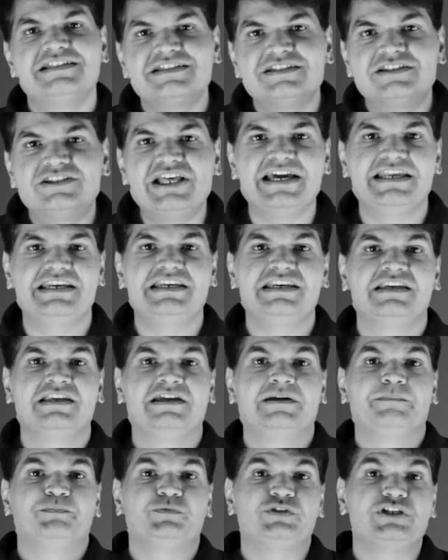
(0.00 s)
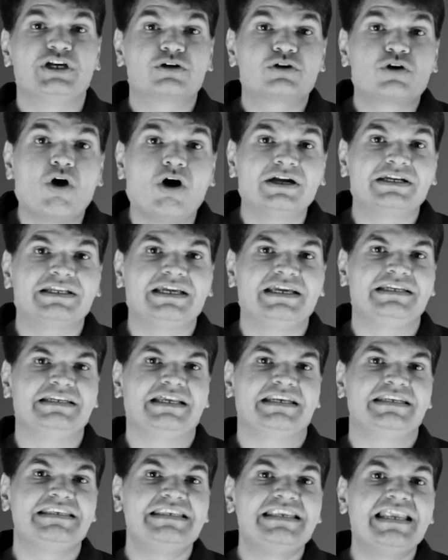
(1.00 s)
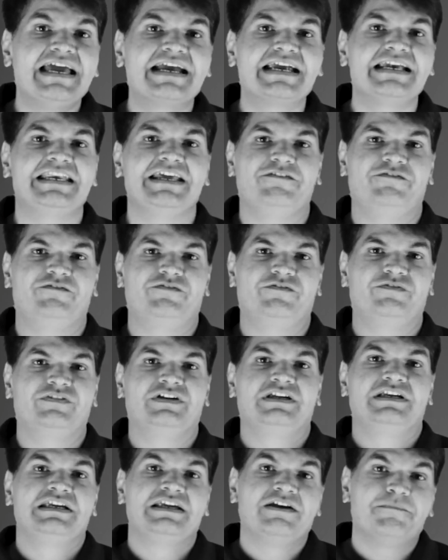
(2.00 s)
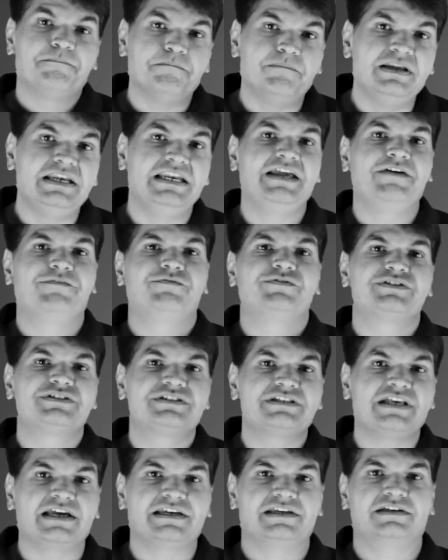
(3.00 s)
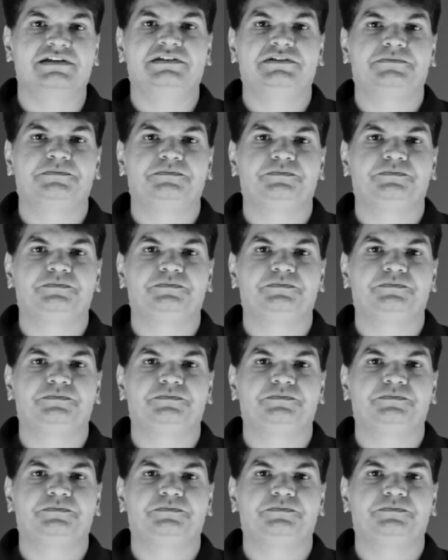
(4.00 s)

then you're caught in a negative belief cycle.